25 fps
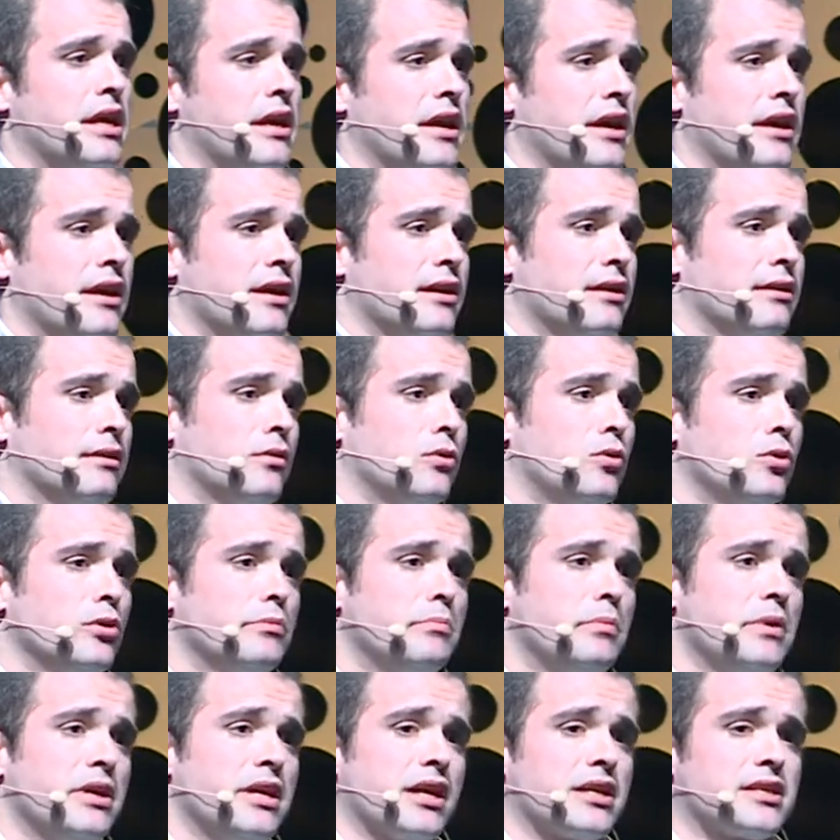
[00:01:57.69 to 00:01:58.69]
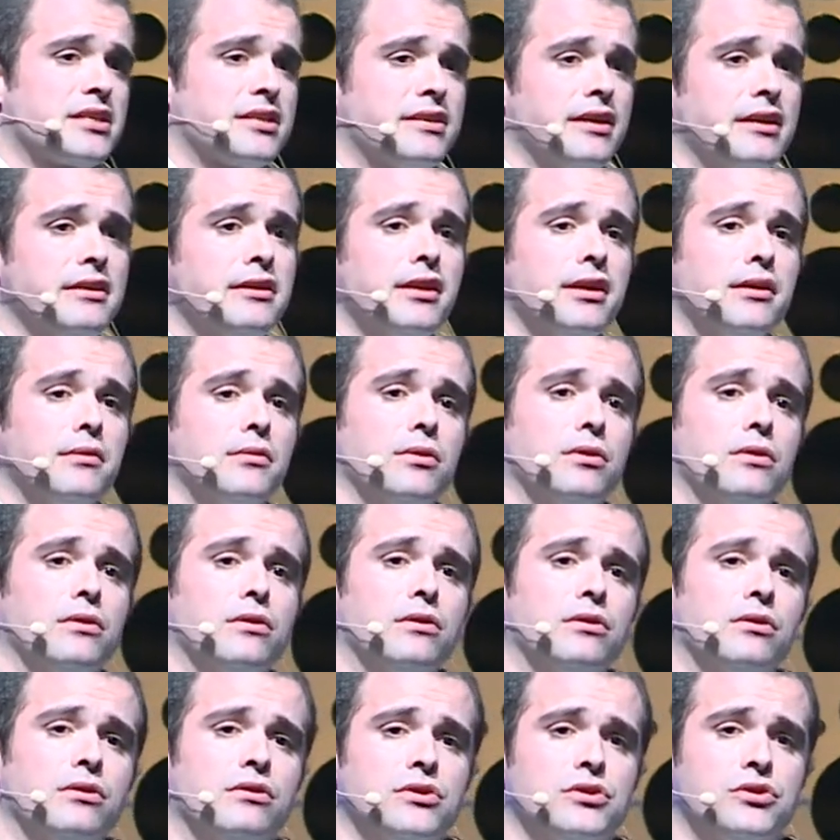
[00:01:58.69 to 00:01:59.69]
and could be extendable
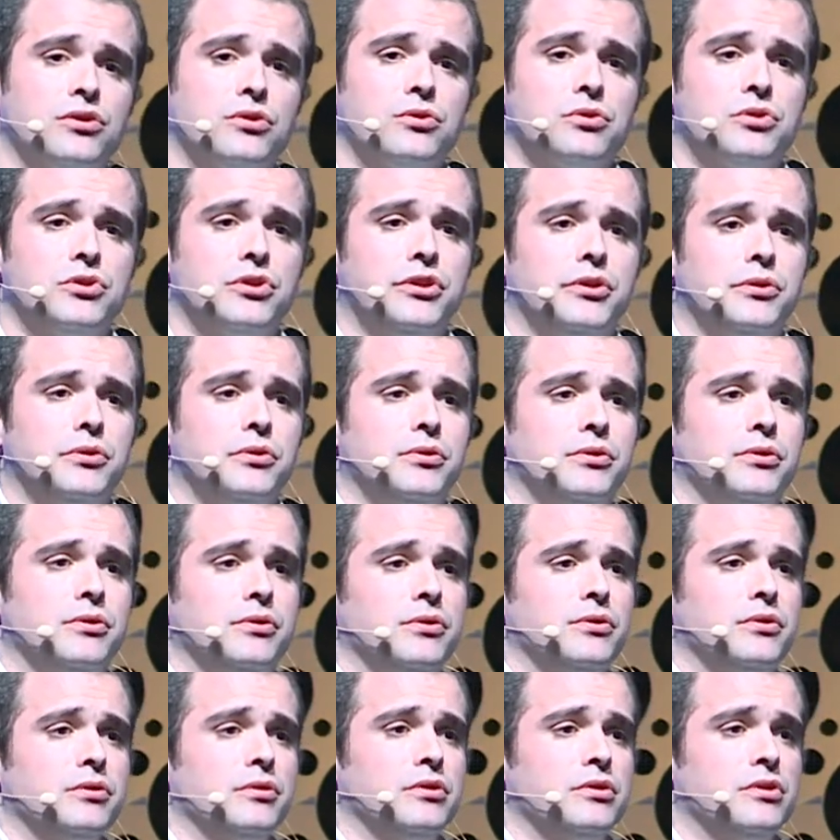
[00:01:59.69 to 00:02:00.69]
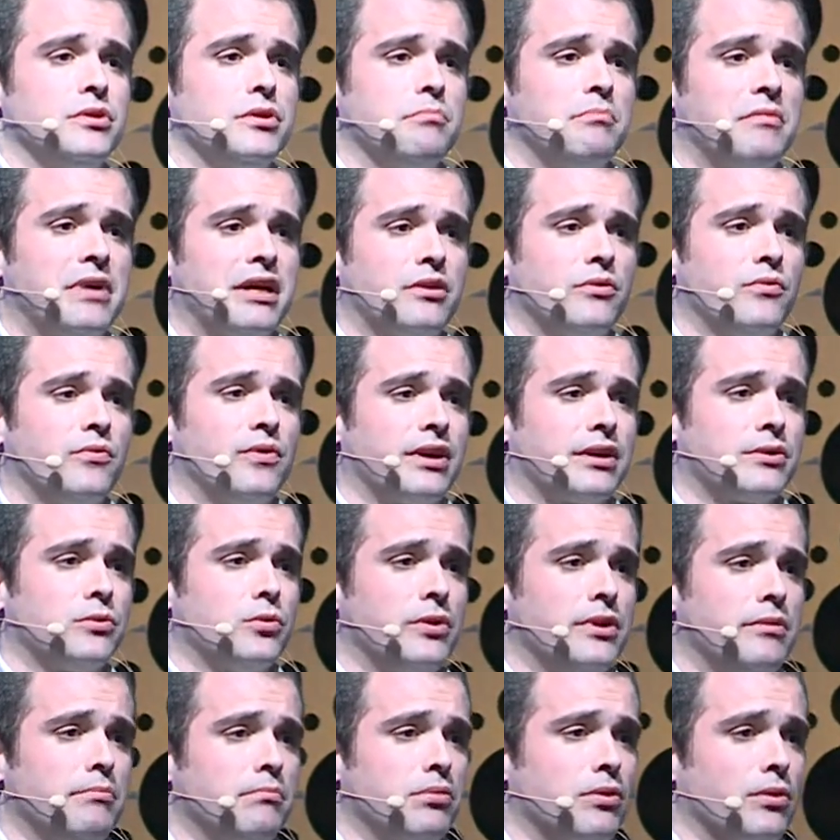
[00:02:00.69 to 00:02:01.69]
also to
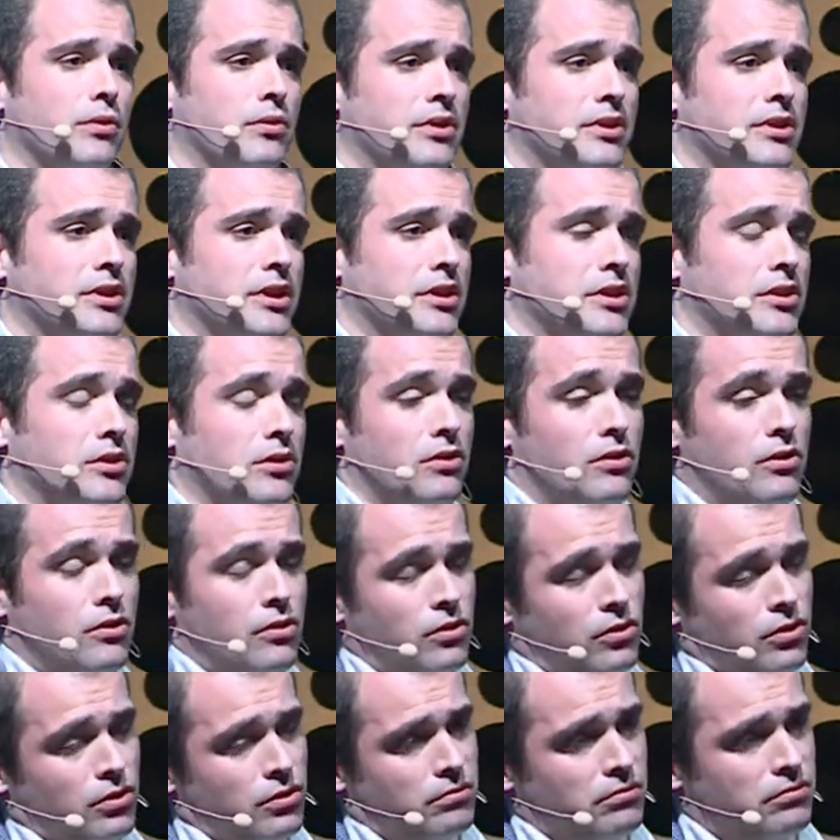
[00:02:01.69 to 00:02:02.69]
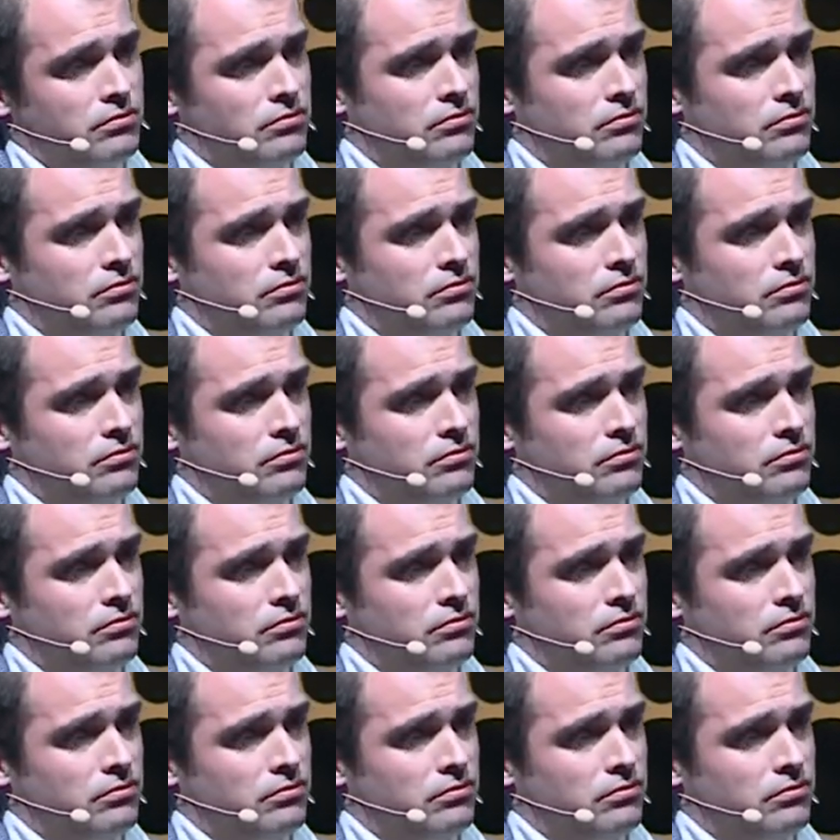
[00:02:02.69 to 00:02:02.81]
manufacturing processes, all.